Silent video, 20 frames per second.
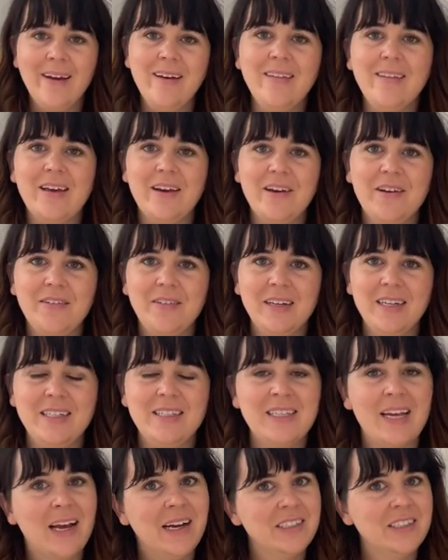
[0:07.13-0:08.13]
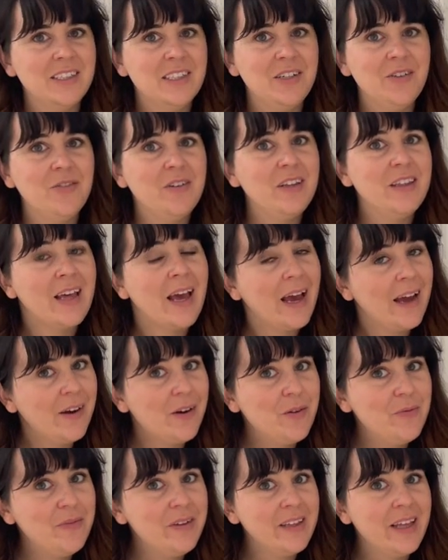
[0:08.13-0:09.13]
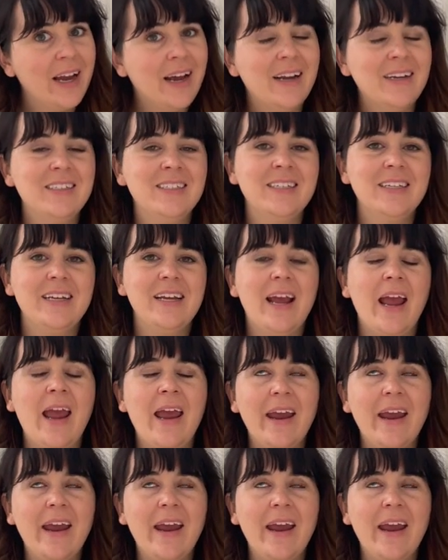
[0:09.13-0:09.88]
Hello, it's Ashley with At Home with Ashley,